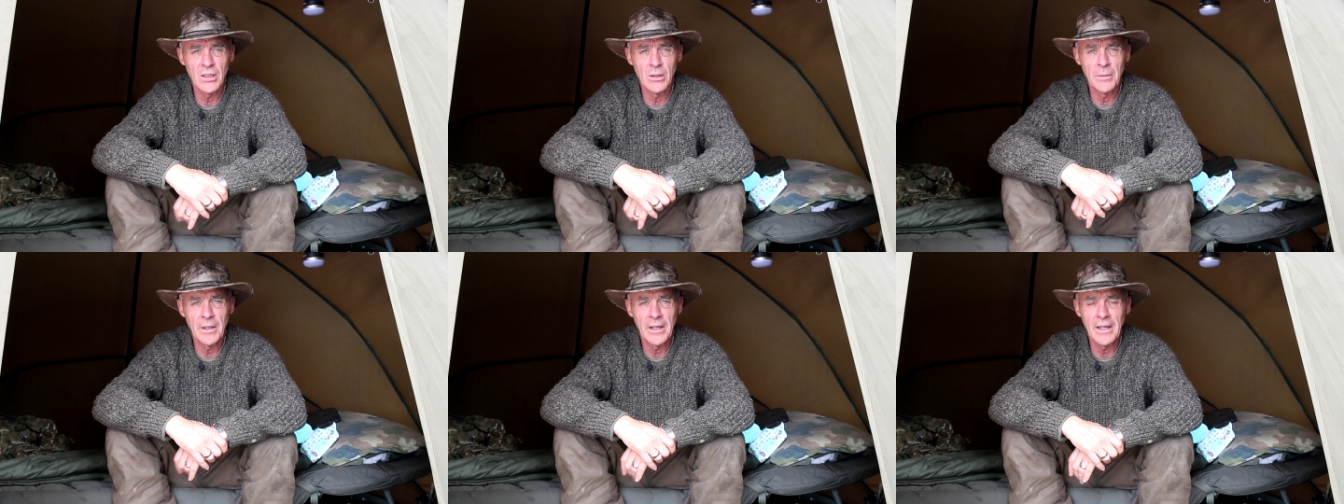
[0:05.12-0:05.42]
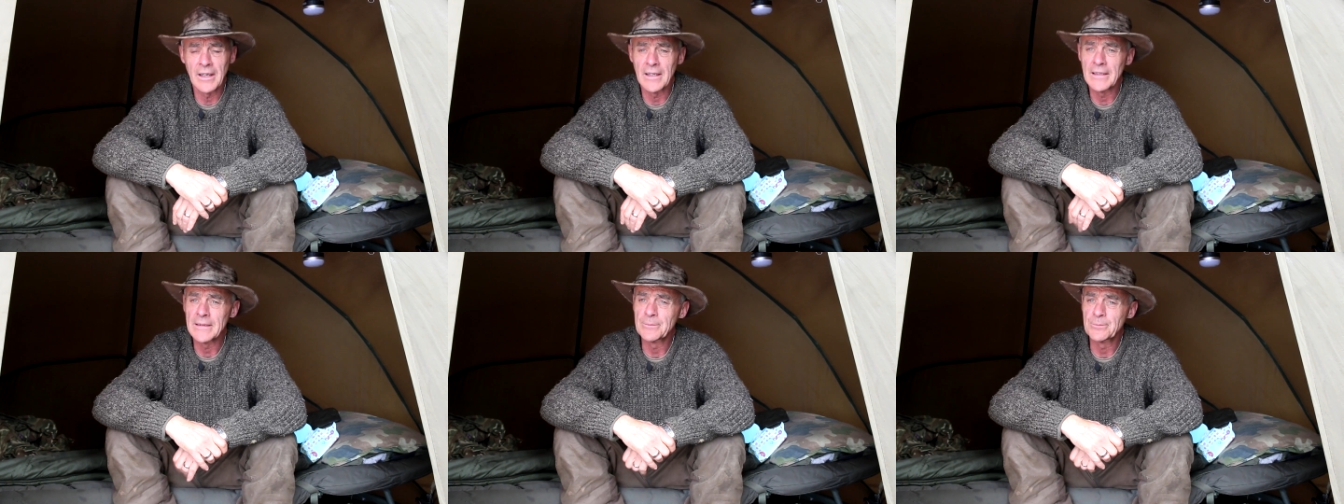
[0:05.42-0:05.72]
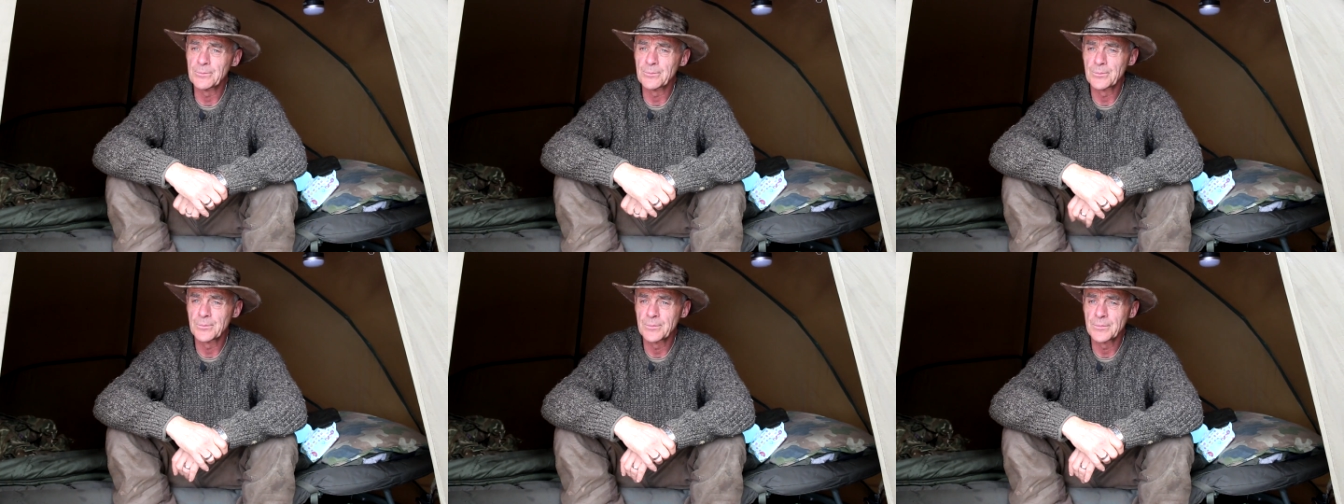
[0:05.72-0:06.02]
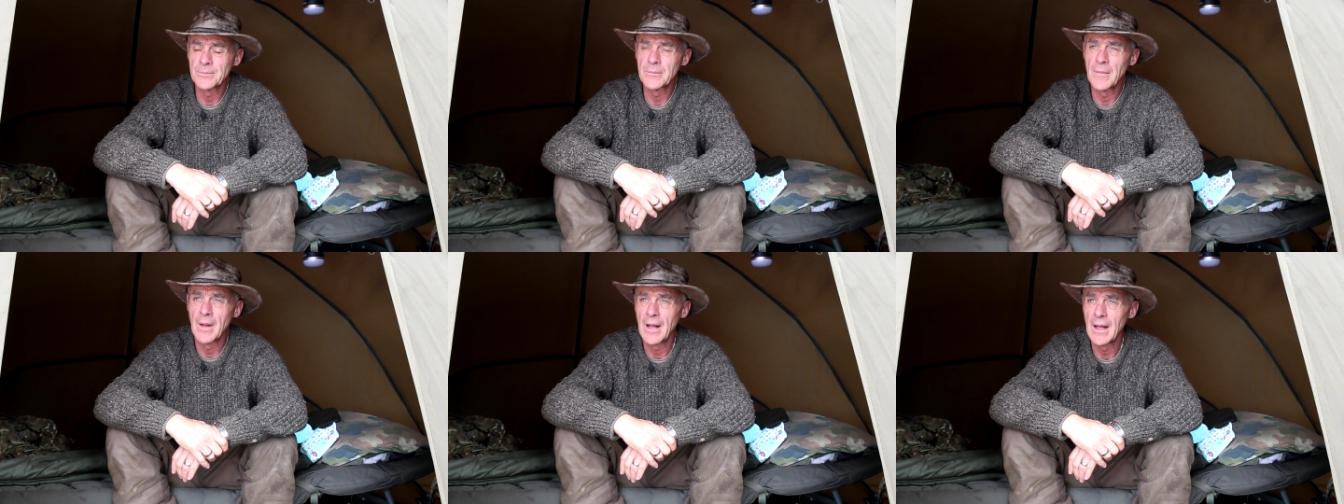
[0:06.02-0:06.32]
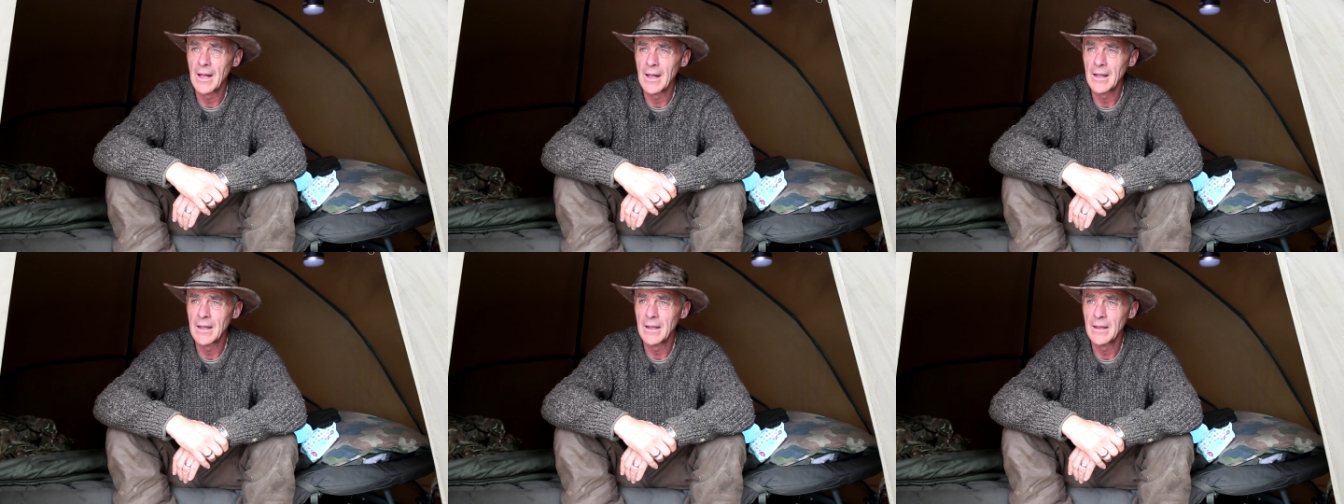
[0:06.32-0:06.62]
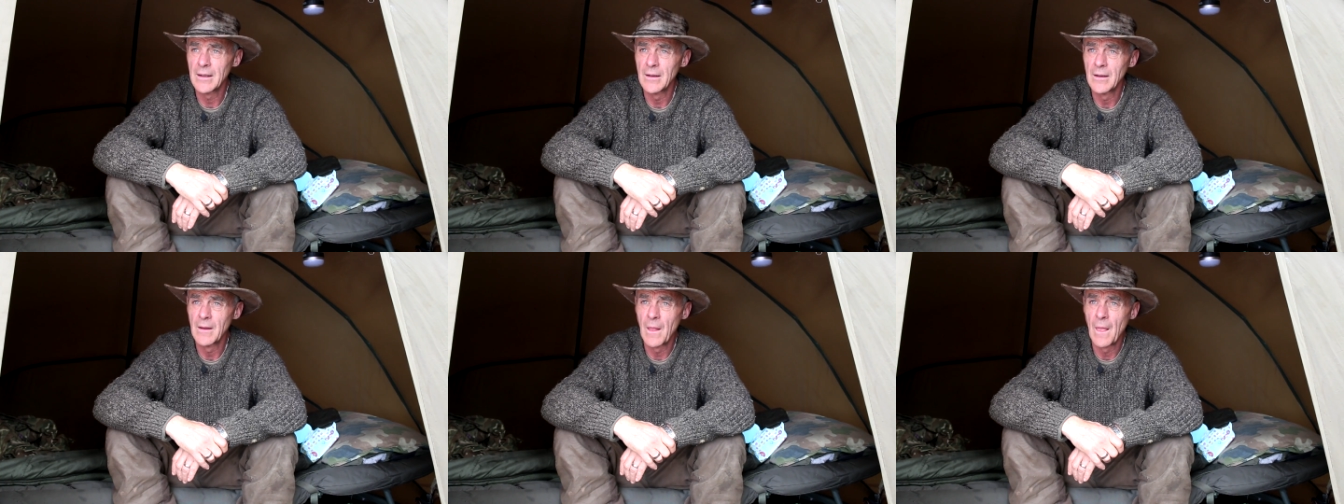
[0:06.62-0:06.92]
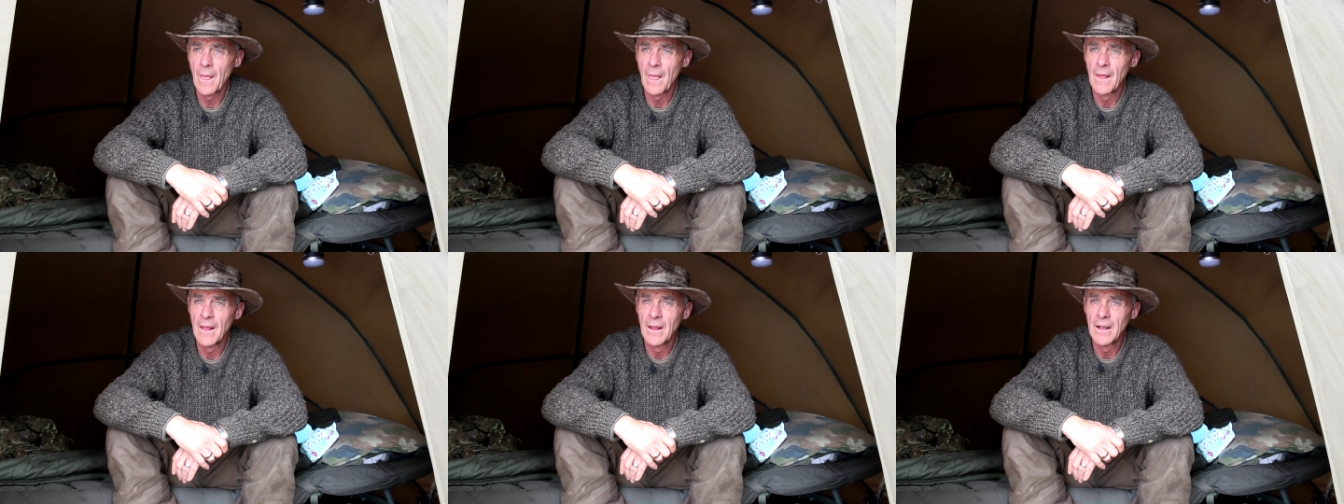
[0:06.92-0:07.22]
time of year, uh,
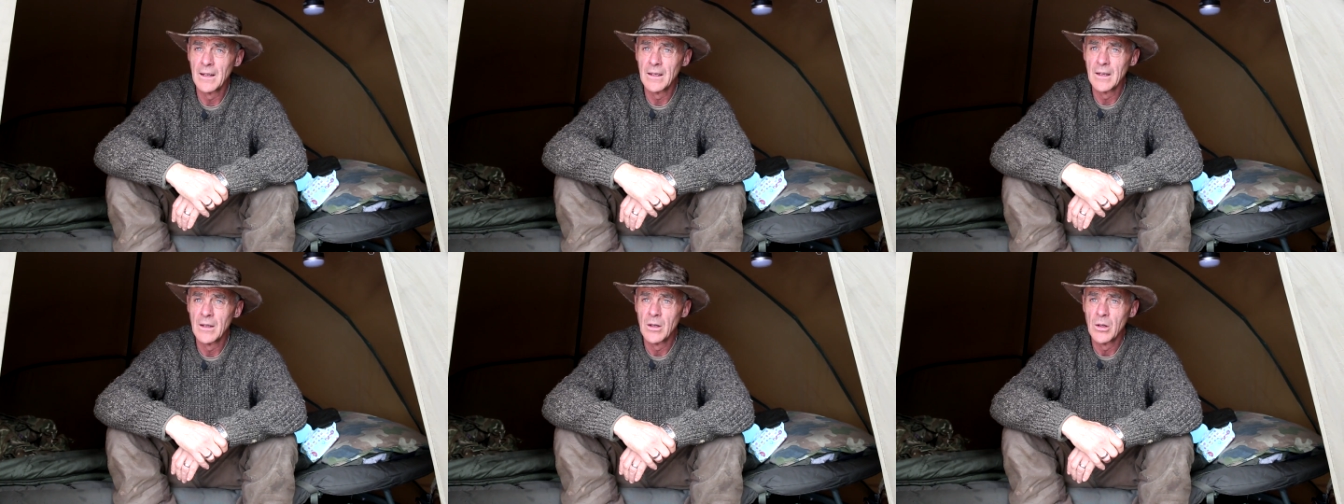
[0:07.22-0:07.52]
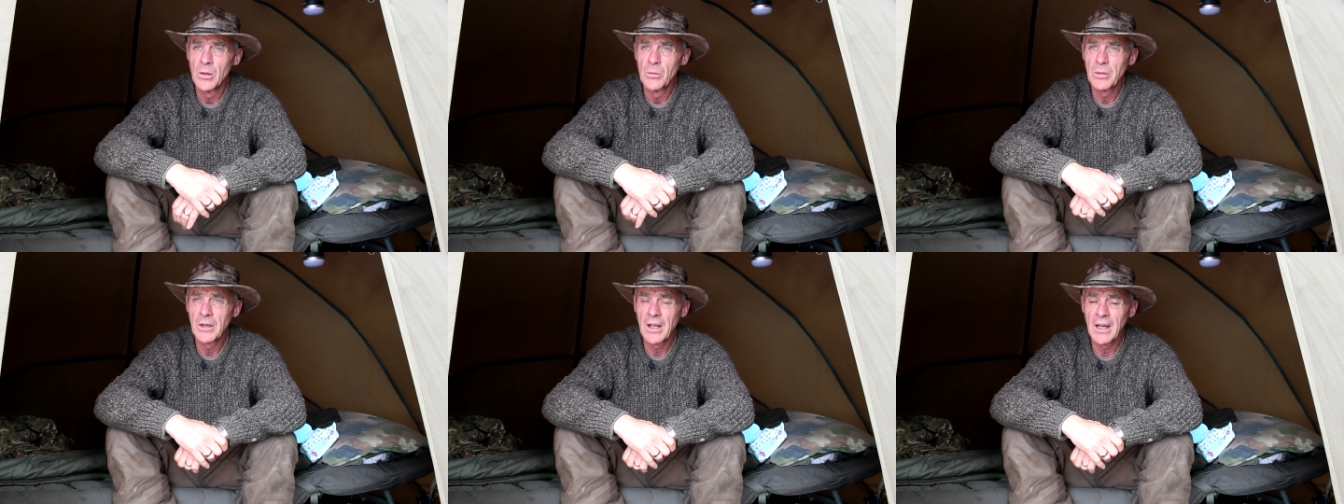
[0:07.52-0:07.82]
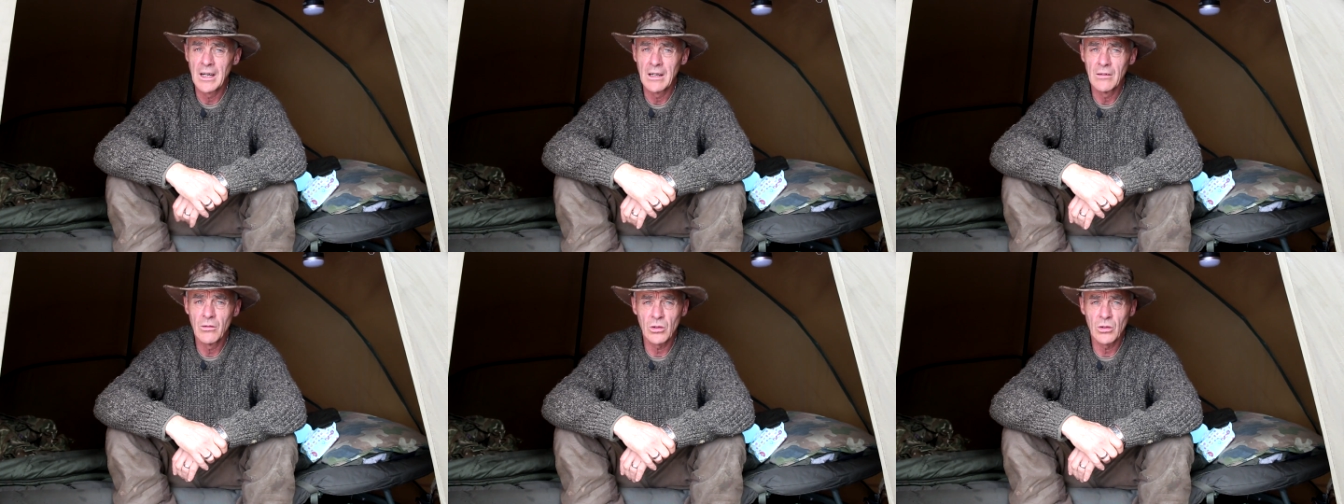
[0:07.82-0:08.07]
beginning